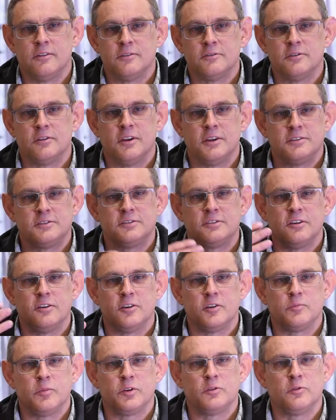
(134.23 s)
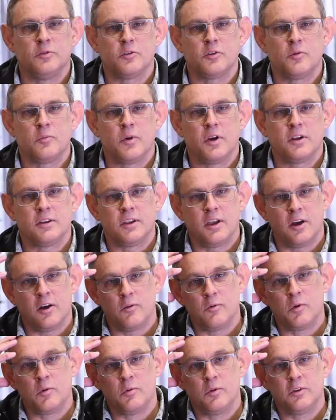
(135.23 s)
So let's start by talking about how
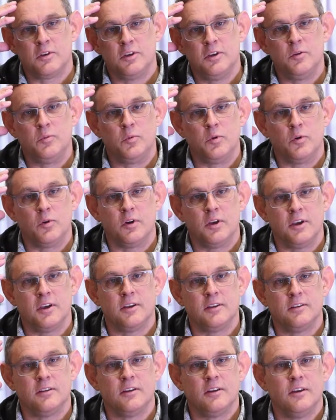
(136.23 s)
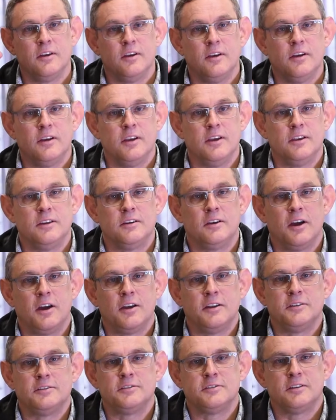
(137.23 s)
we will keep your head
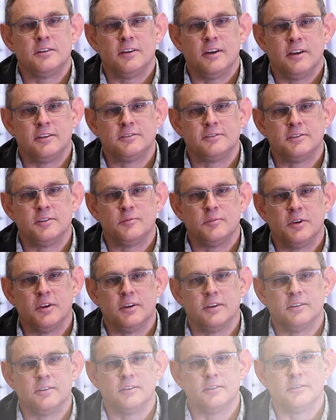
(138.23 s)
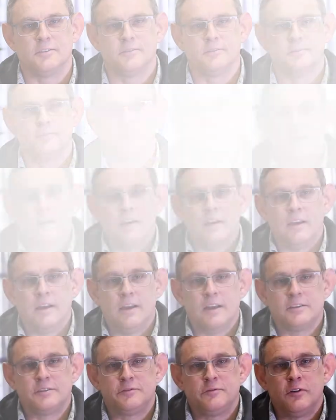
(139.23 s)
engaged and stimulated.
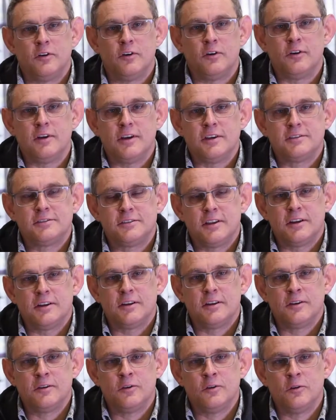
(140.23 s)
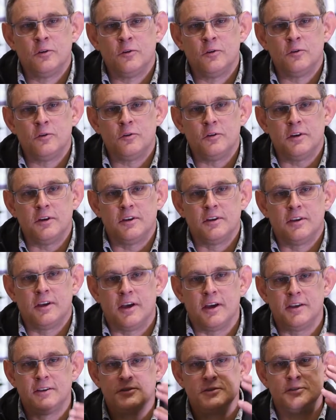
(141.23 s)
As far as studying law
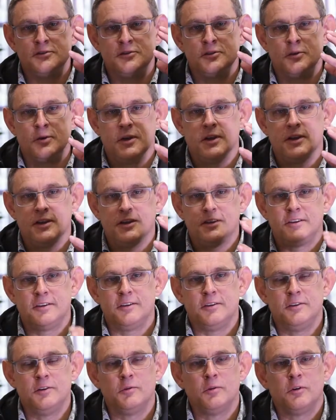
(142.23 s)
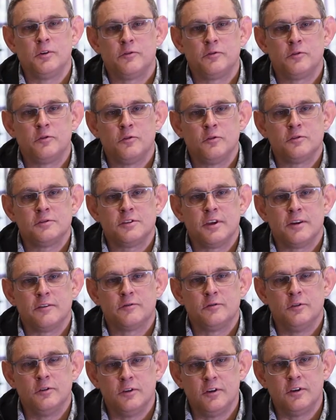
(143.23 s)
engages your head, you will of course
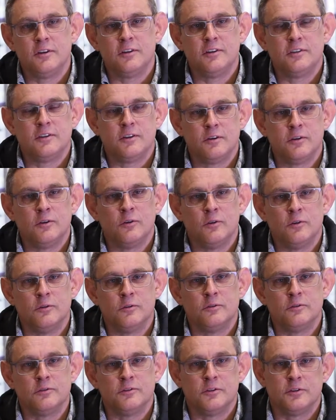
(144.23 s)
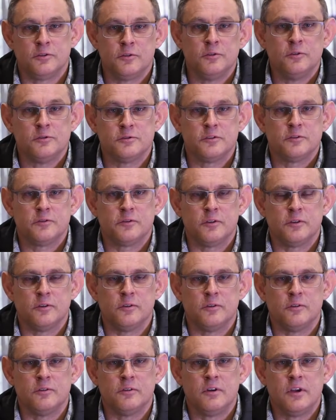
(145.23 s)
have to learn the law, the rules of the
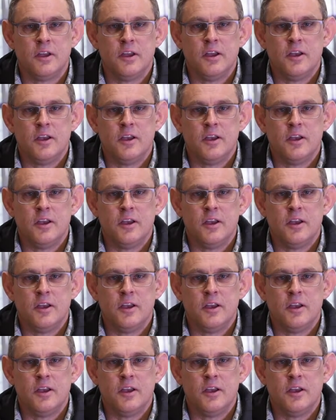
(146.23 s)
law,